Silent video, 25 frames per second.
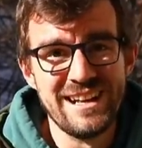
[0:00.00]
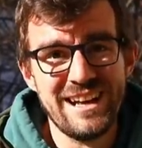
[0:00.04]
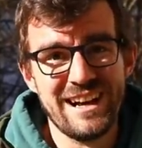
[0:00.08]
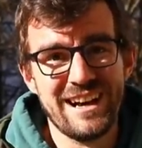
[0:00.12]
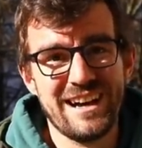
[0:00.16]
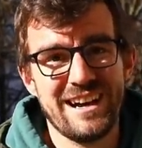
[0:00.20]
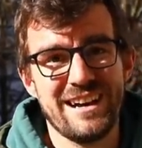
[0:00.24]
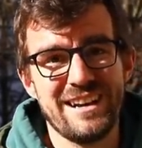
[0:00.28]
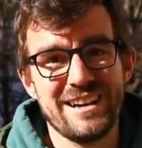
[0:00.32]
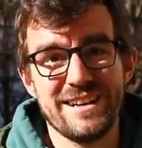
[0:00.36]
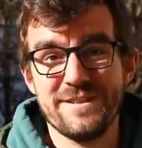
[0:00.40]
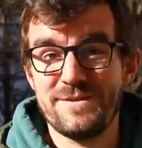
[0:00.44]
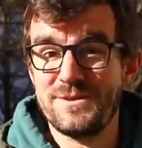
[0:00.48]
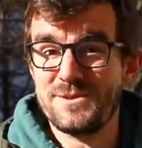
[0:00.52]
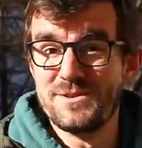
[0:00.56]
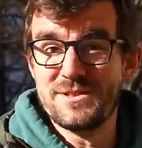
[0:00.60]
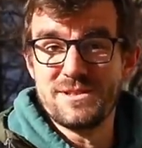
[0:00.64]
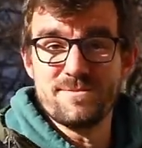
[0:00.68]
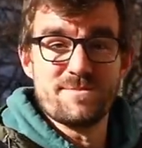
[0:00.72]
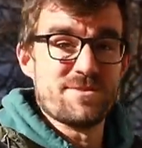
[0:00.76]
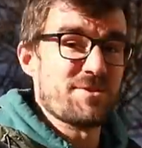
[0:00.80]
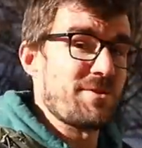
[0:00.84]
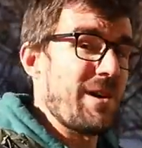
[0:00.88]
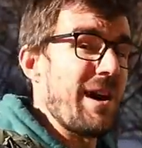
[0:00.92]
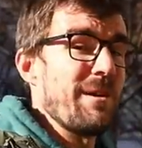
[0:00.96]
Uh, if you
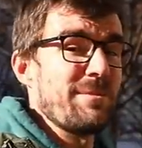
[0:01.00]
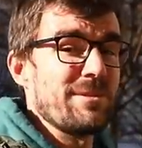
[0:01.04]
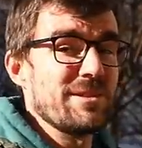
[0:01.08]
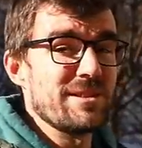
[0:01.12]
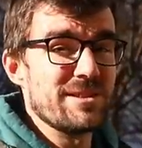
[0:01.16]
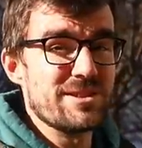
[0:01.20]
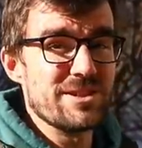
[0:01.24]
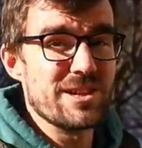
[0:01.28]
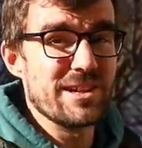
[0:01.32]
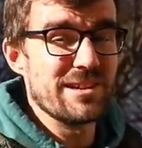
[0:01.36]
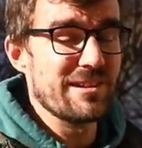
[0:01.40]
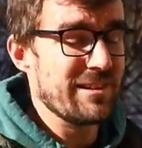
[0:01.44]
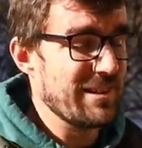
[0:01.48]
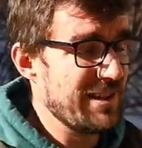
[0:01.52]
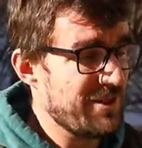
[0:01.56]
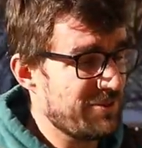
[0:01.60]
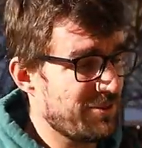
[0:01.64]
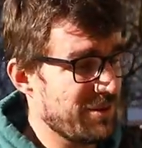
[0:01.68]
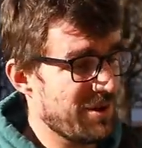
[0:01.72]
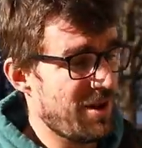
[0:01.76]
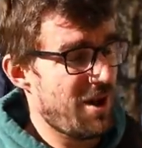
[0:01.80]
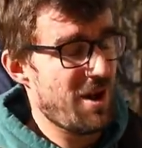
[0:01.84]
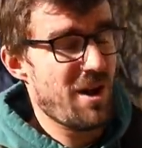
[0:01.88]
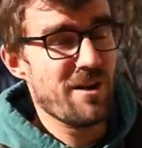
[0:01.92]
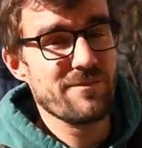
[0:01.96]
subscribe to the channel, it
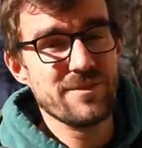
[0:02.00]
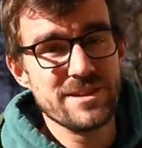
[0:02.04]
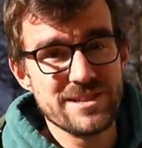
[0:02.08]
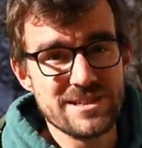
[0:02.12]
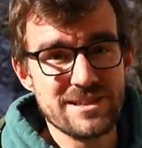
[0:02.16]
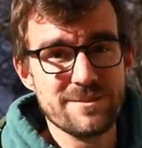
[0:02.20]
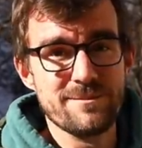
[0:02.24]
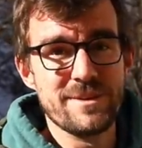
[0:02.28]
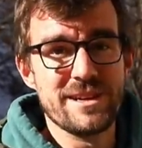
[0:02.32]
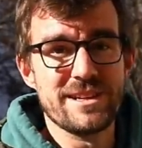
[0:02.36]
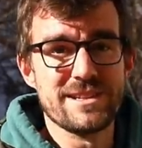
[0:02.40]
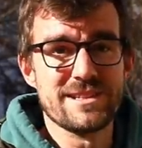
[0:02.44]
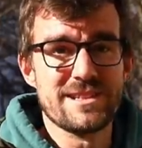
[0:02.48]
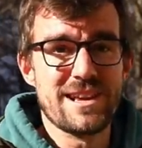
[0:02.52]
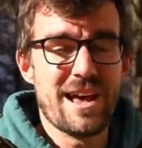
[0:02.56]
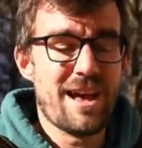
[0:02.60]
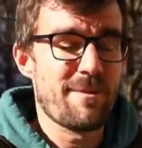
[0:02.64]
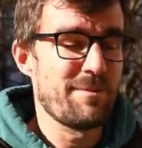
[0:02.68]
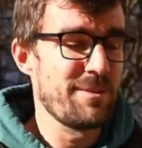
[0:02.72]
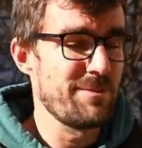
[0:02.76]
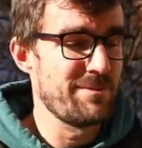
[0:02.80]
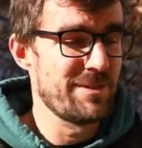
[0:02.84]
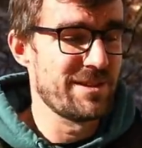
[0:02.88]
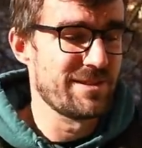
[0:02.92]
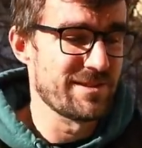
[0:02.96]
will obviously make us
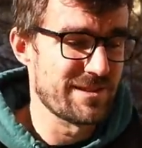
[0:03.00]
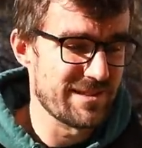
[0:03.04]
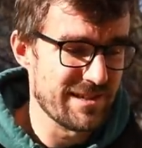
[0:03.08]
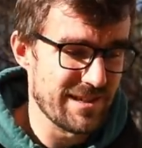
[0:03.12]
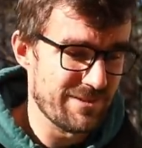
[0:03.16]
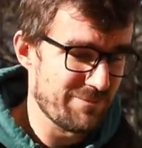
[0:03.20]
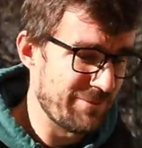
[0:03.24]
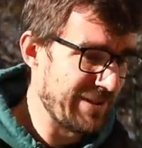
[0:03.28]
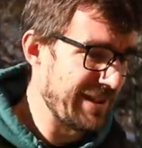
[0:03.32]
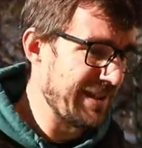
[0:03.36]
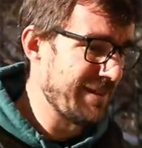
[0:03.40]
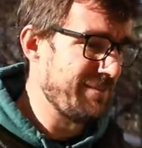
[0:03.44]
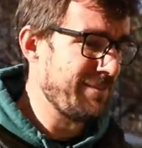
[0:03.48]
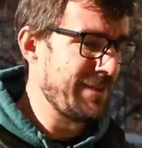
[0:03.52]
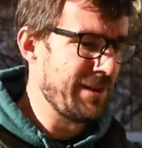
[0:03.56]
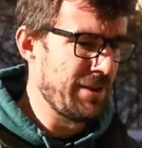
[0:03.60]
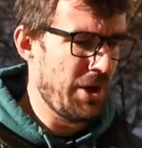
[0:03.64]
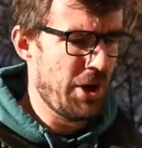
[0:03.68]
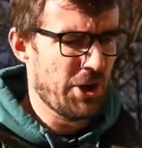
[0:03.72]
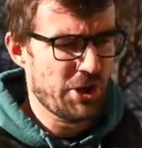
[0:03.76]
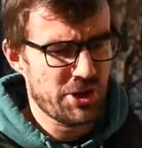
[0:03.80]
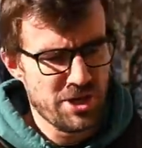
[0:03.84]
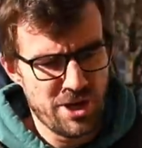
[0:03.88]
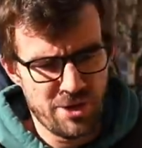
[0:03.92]
happy because then we can be like,